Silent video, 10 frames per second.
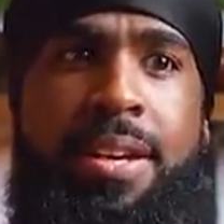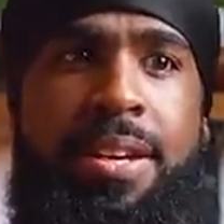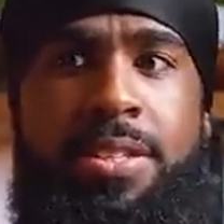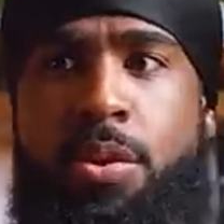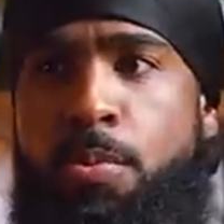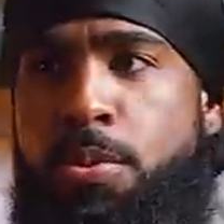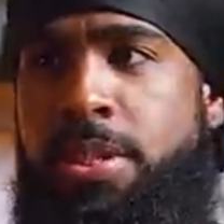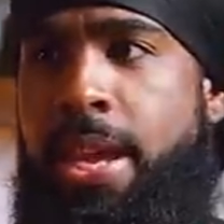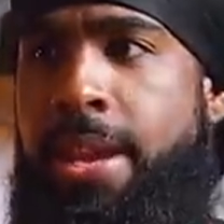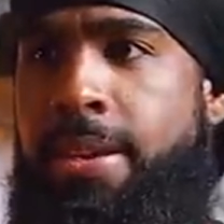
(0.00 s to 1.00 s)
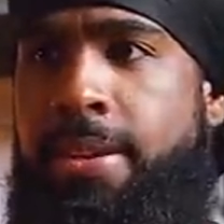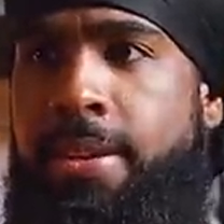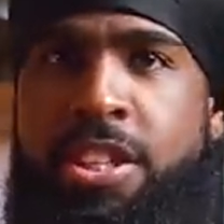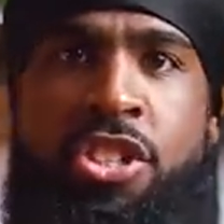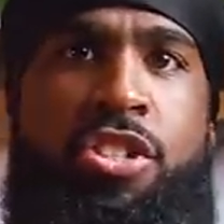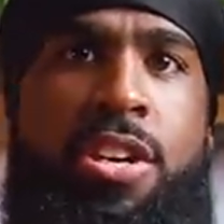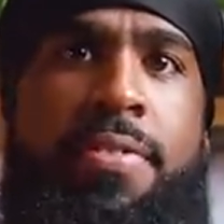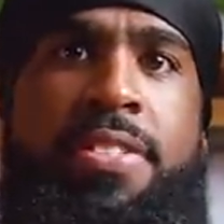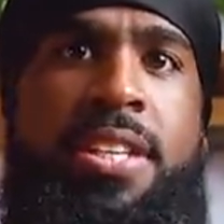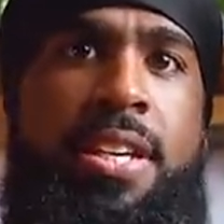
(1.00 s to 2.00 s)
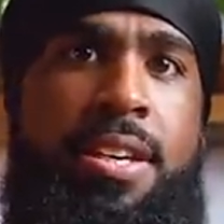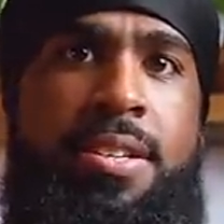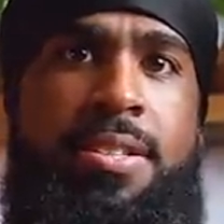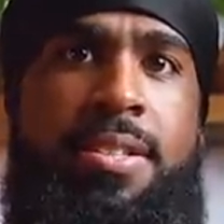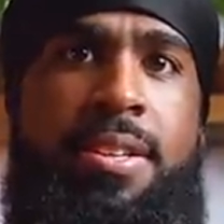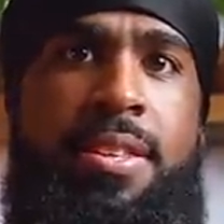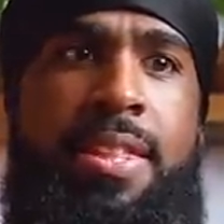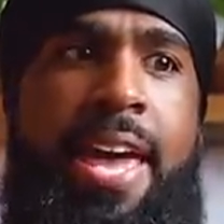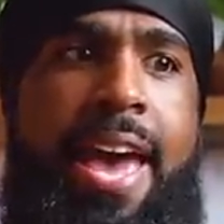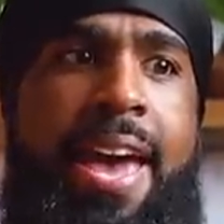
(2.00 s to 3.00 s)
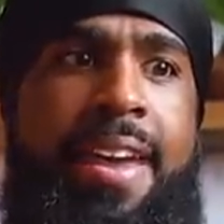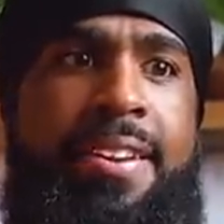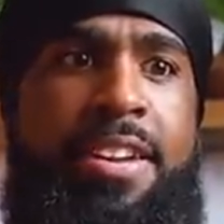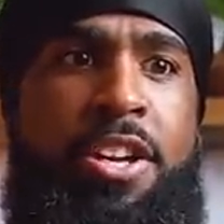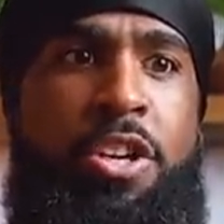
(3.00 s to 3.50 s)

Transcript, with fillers: It's almost like the chef's kiss that